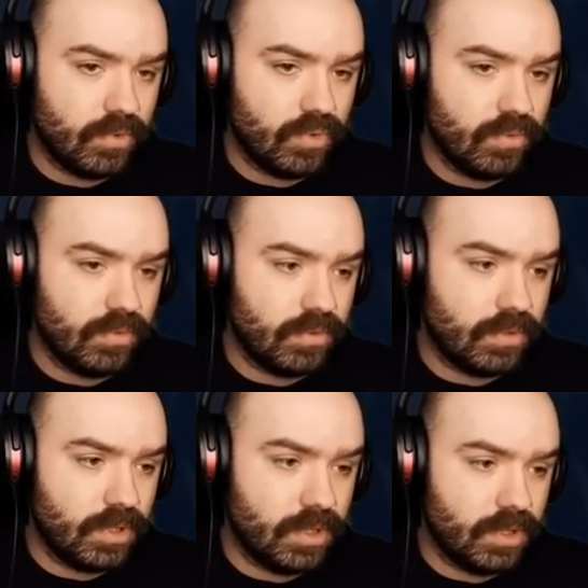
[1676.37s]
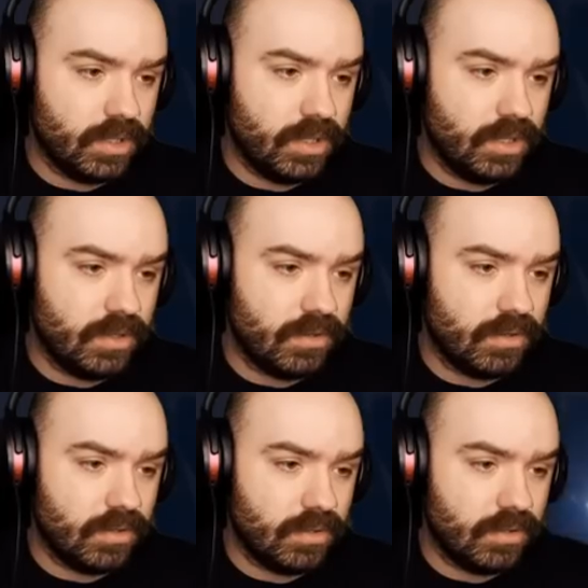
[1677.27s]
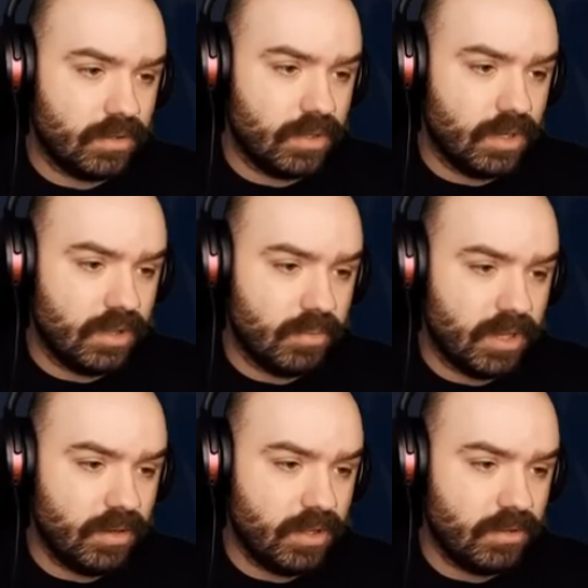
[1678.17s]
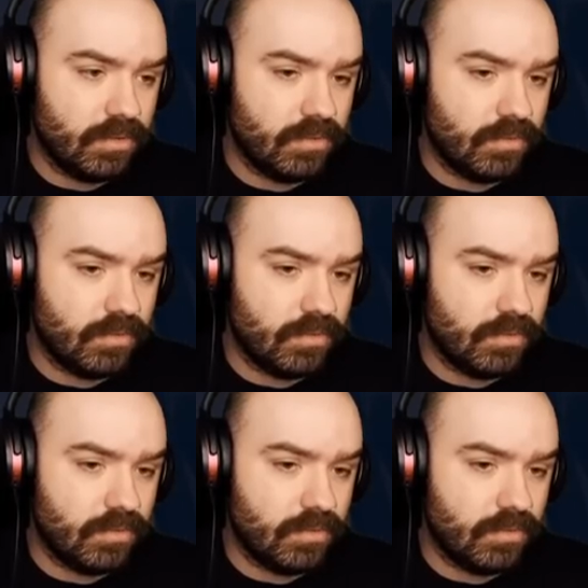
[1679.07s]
Cool. Uh, I need another battery.